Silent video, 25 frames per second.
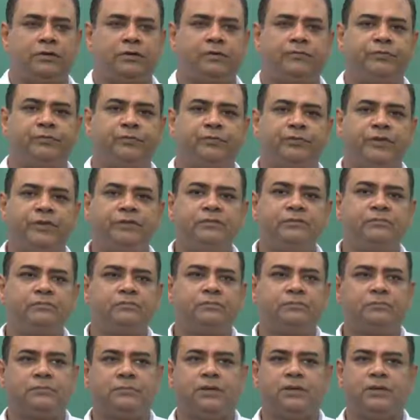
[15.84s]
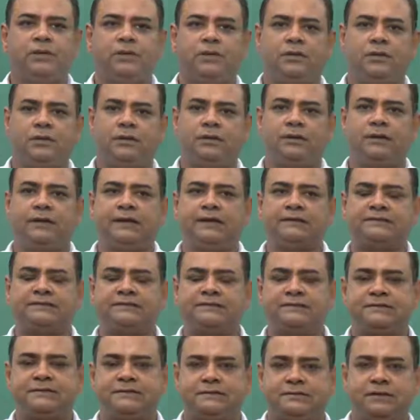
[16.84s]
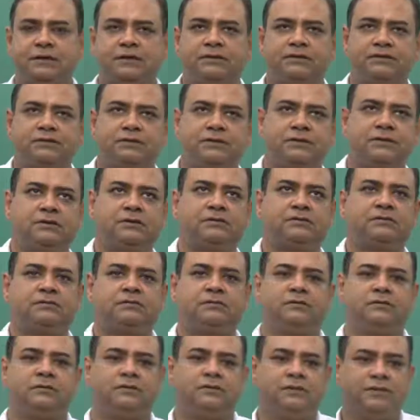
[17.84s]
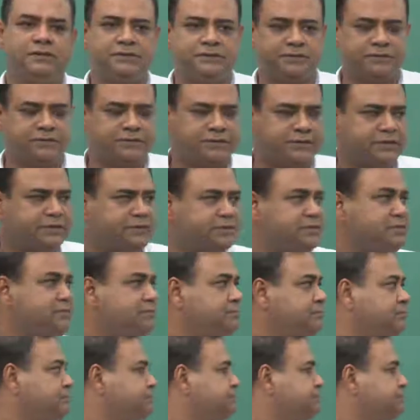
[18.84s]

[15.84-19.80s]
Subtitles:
everyone, let us start lecture 13.